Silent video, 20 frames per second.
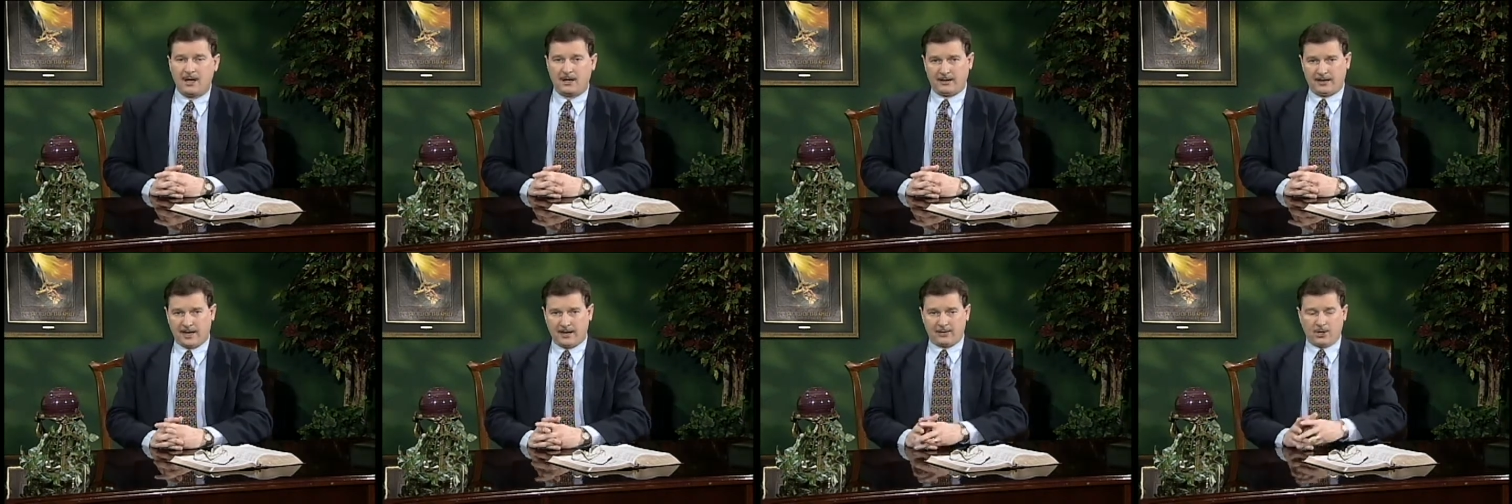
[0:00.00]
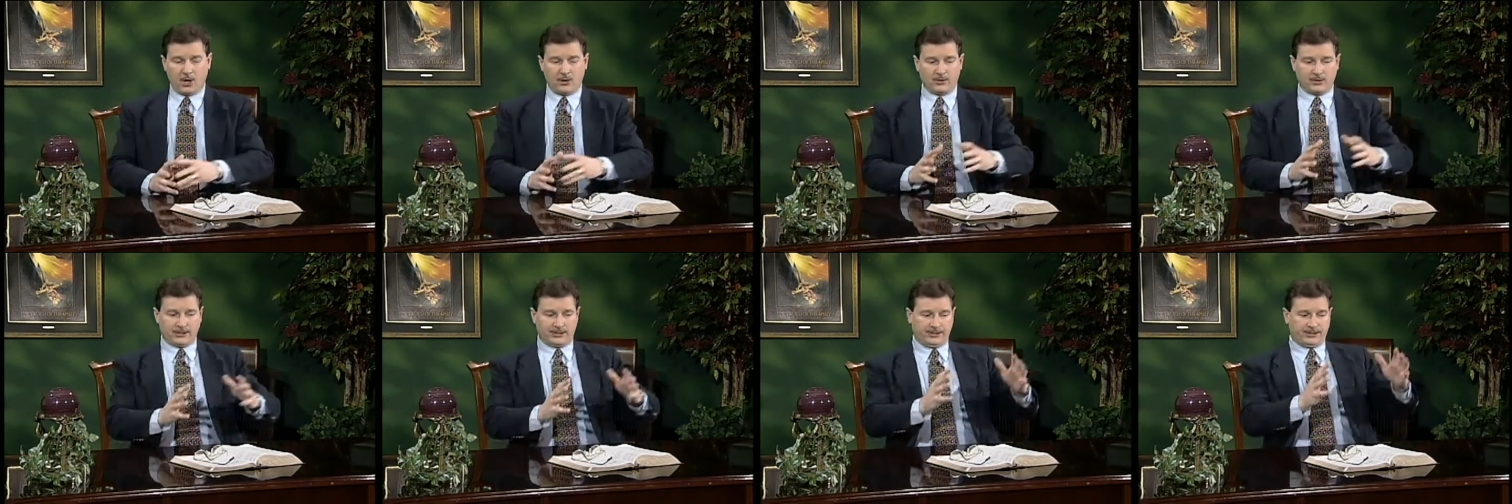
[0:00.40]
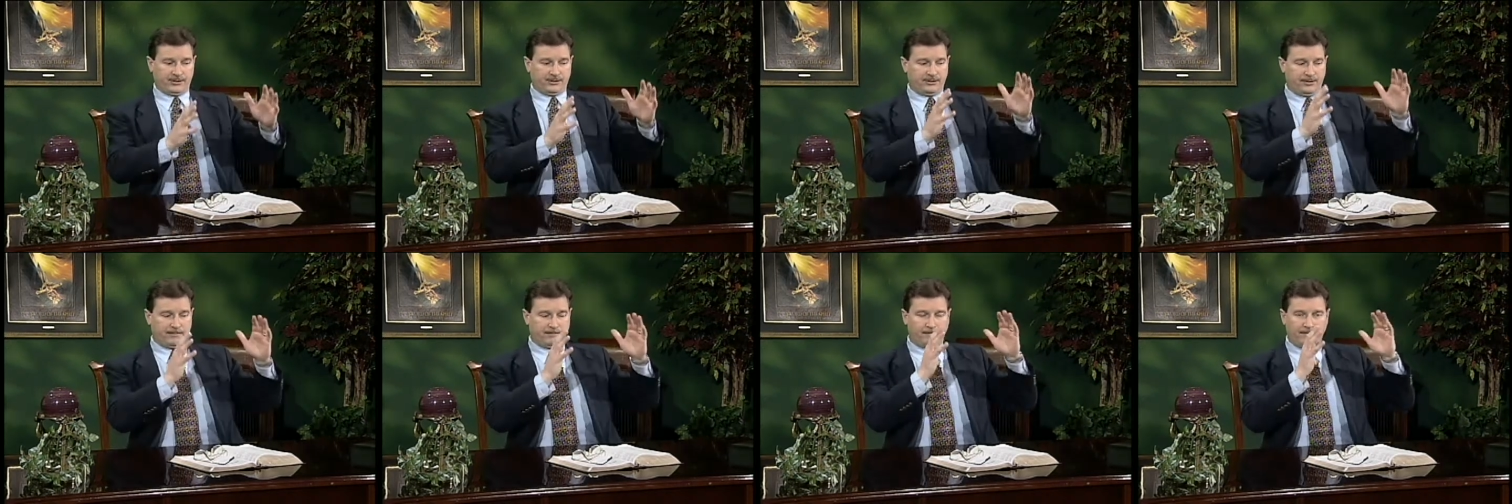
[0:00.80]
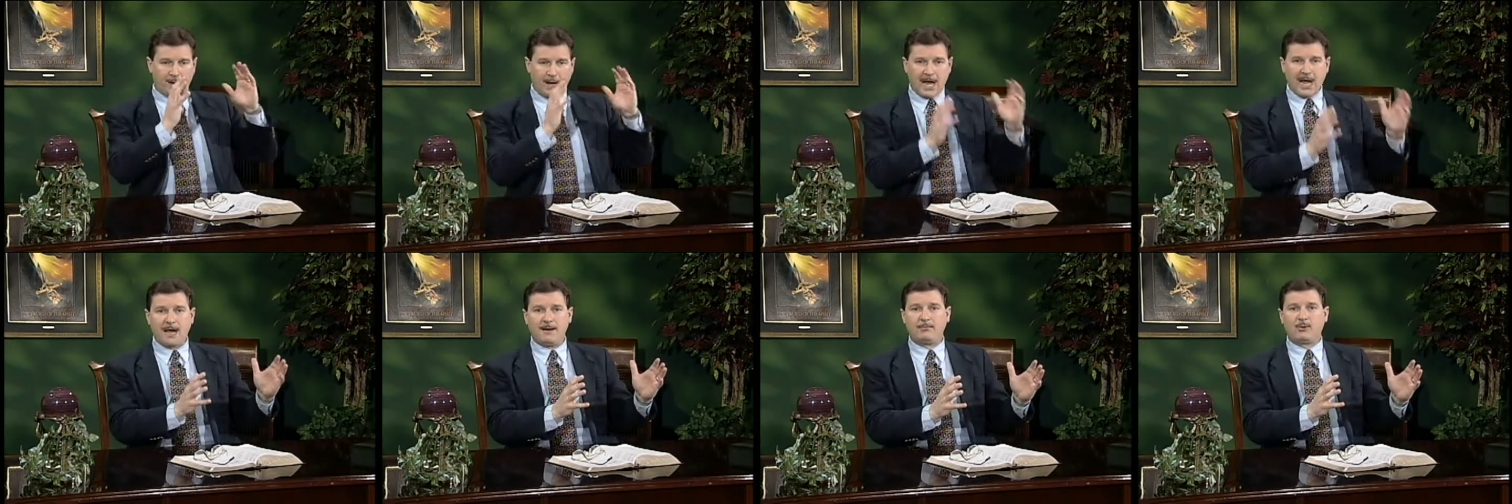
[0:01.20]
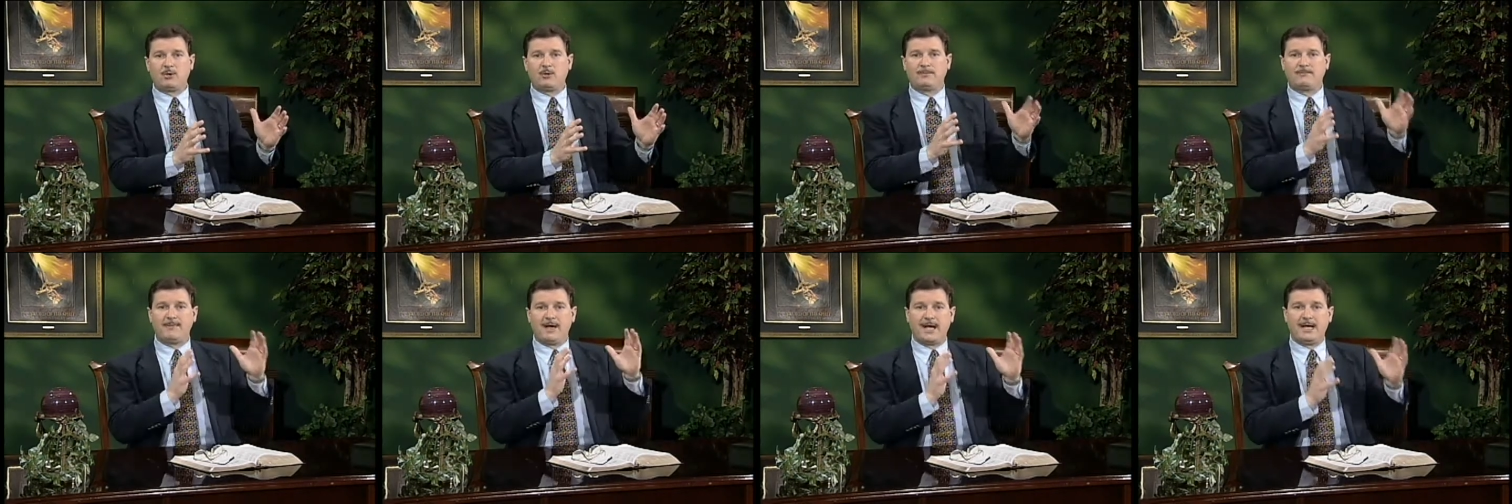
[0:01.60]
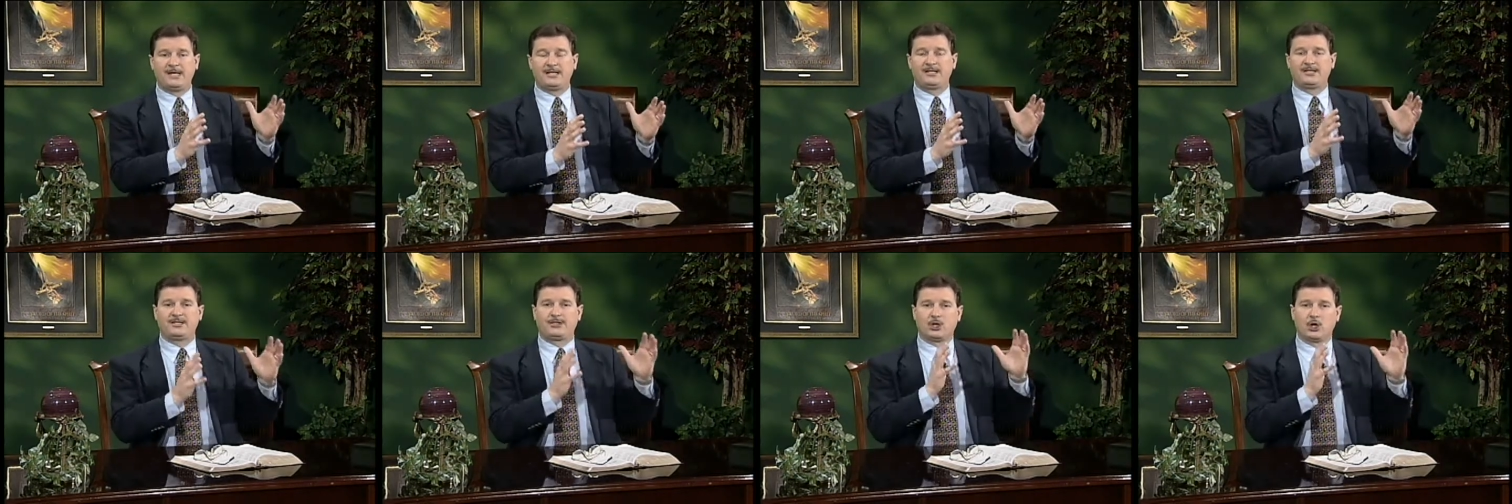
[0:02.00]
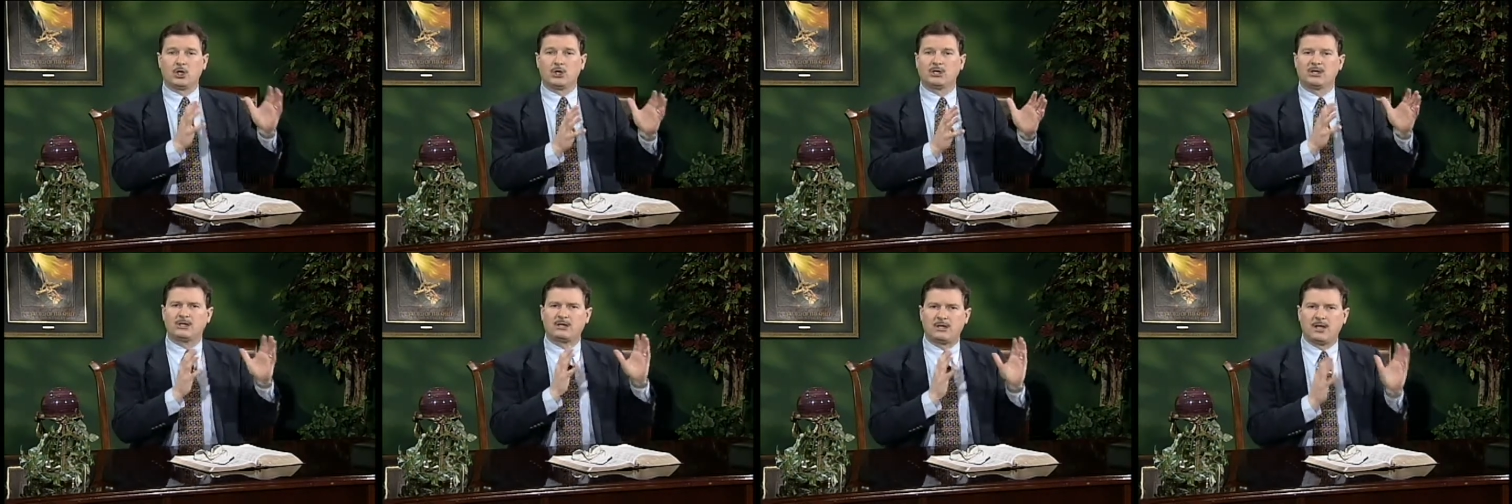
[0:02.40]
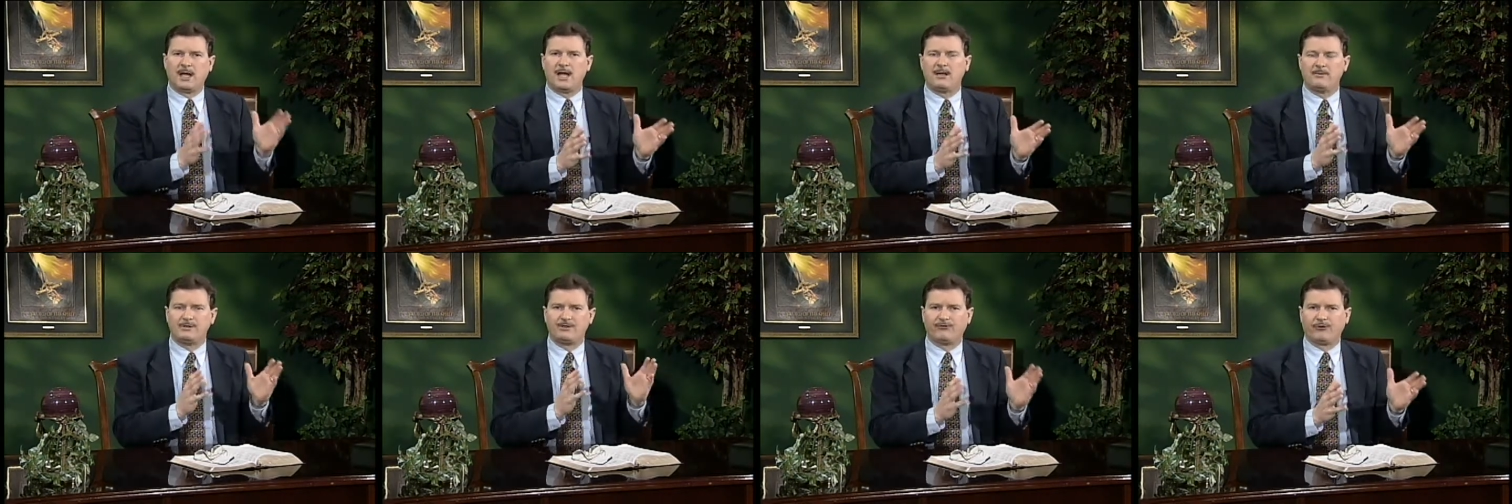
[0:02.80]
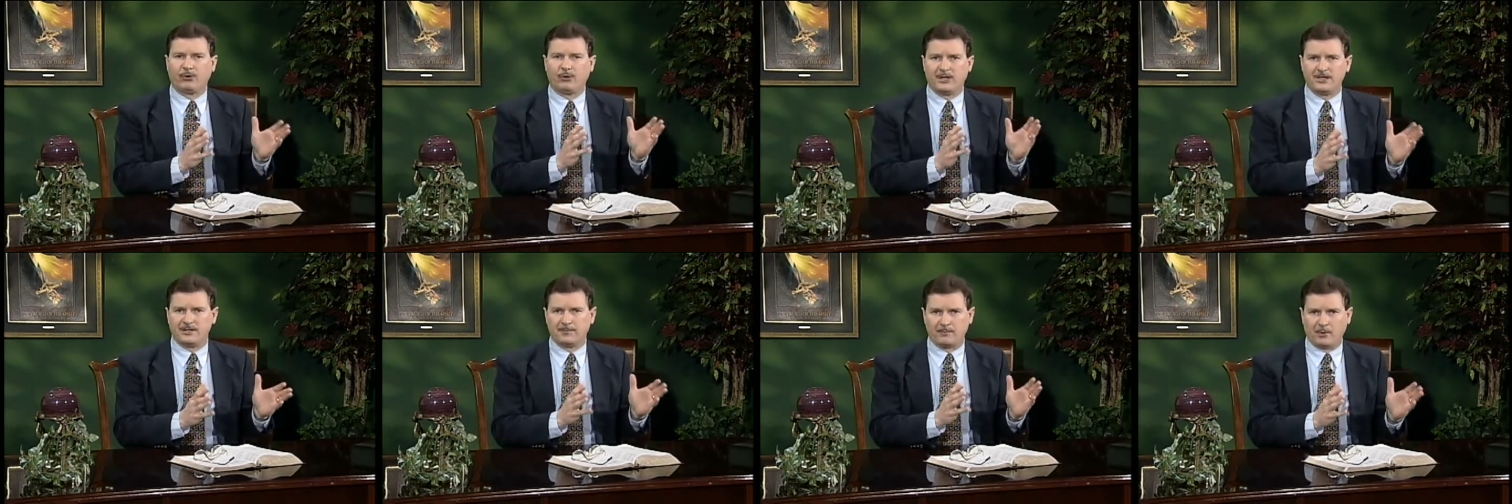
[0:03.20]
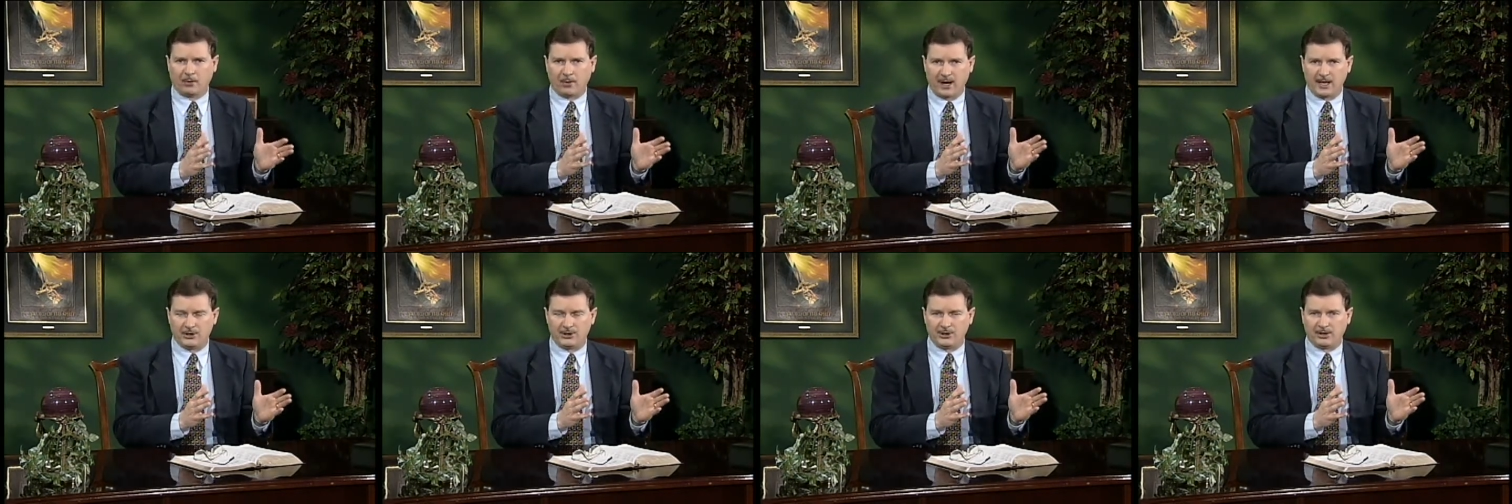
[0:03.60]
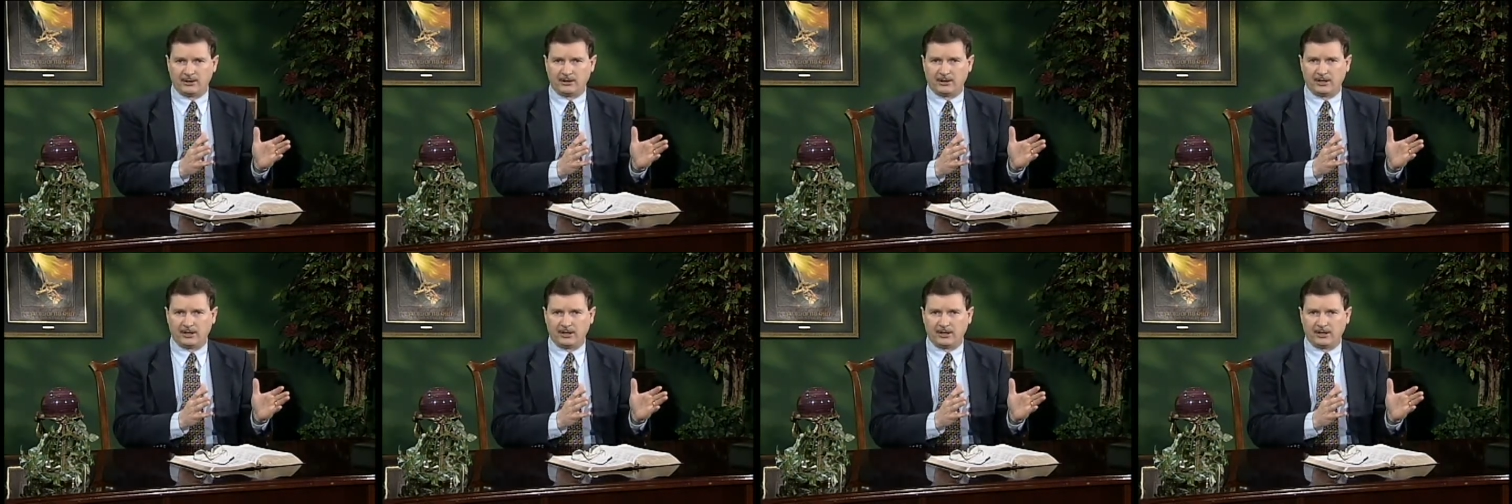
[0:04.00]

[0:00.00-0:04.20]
Now, notice the Bible makes certain claims for inspiration.